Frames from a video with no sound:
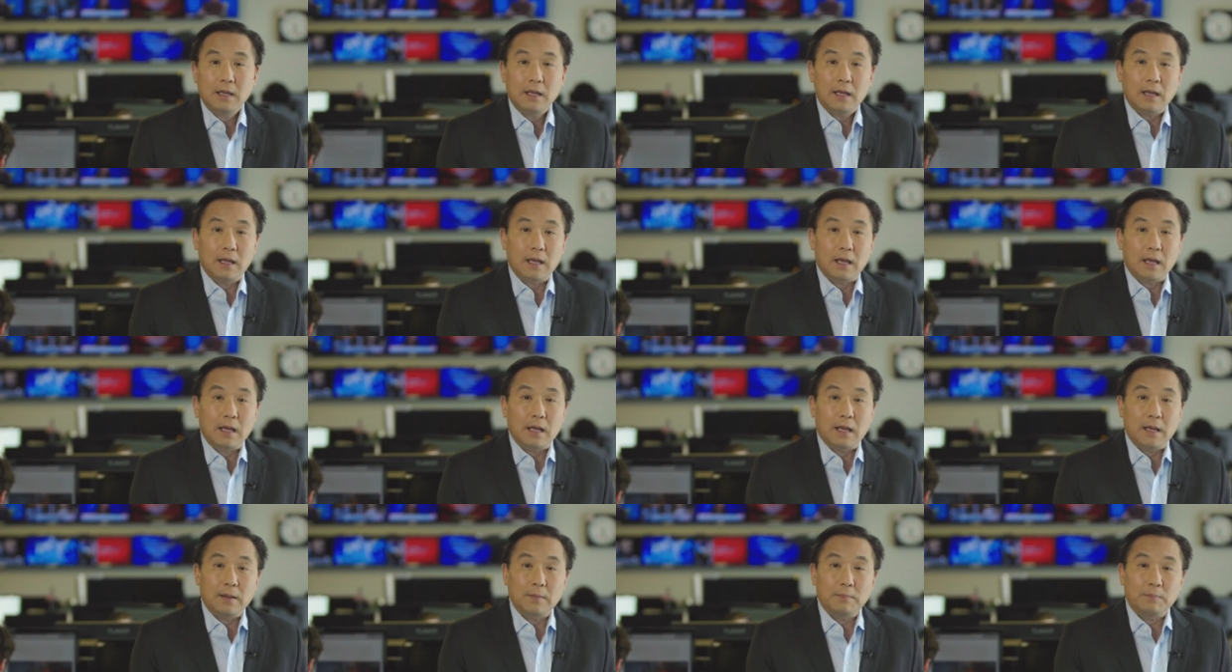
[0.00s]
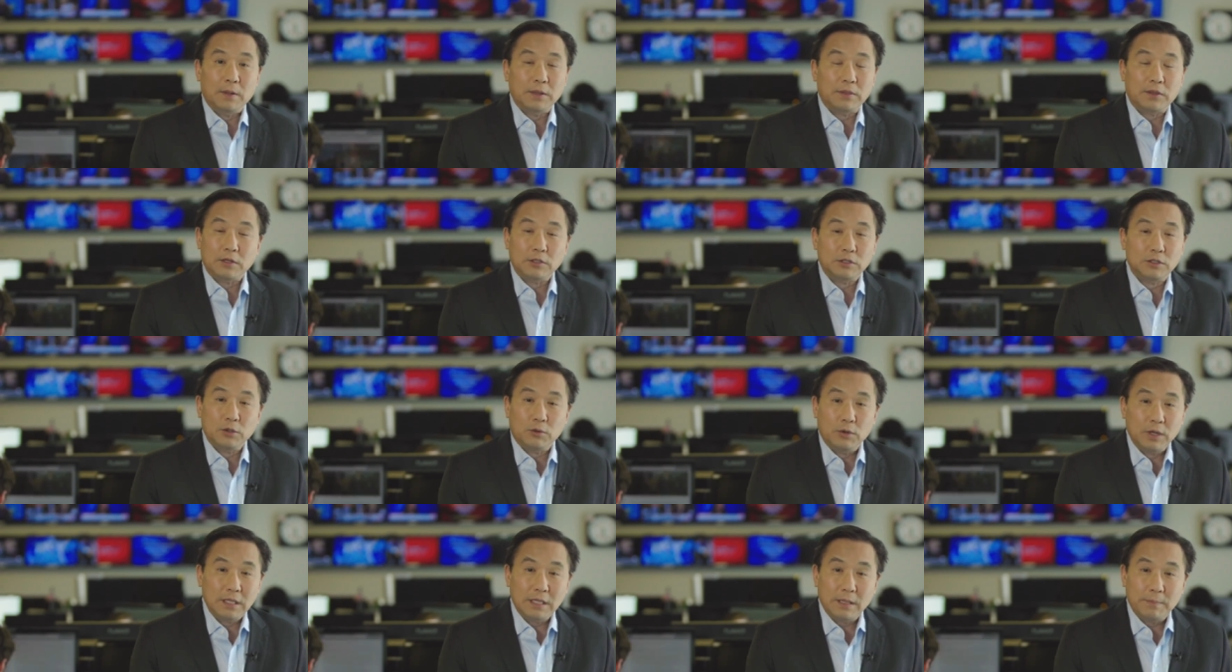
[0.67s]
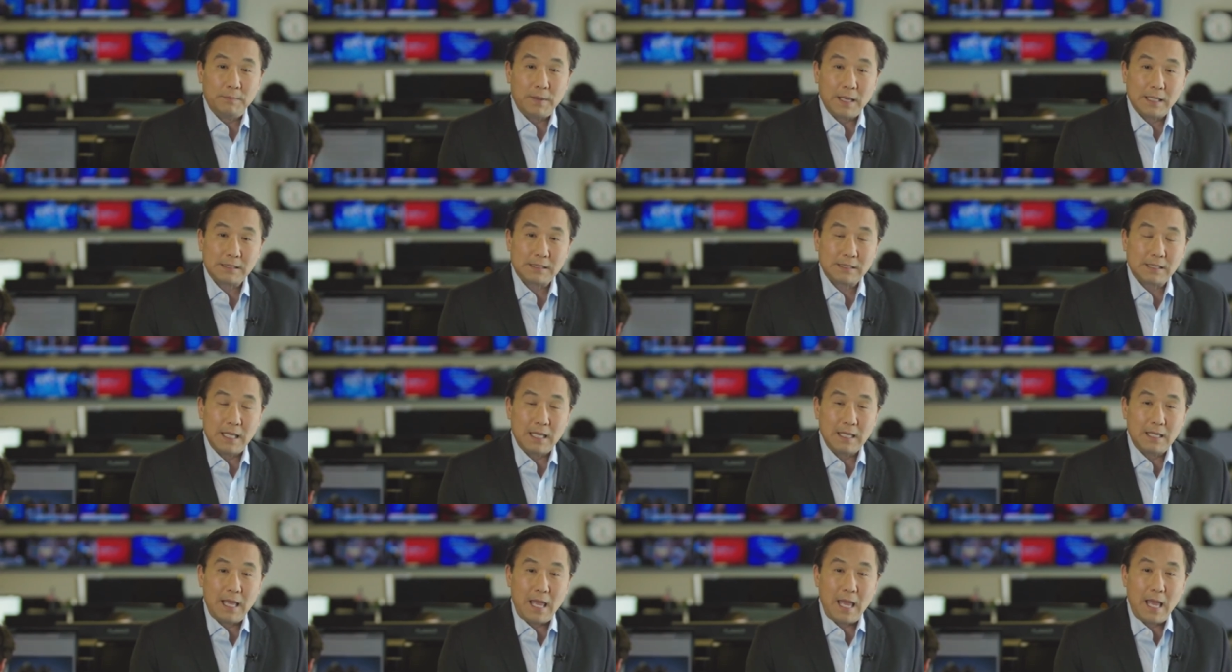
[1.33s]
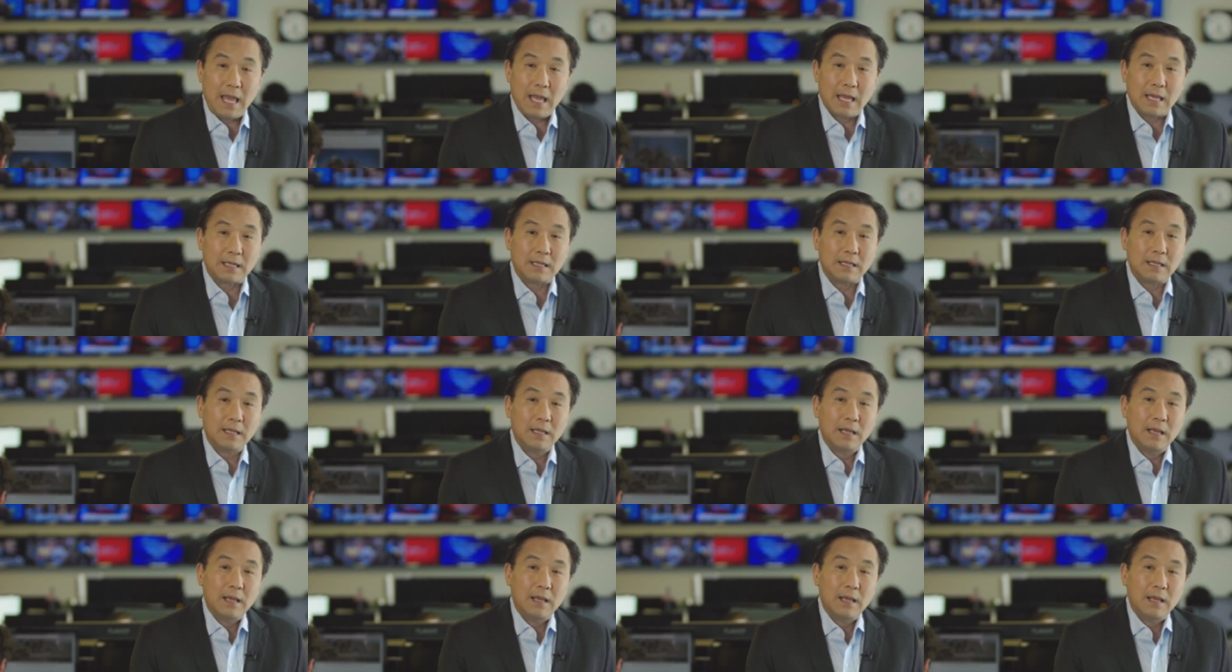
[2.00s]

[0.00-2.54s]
uh, but they're doing the best they can.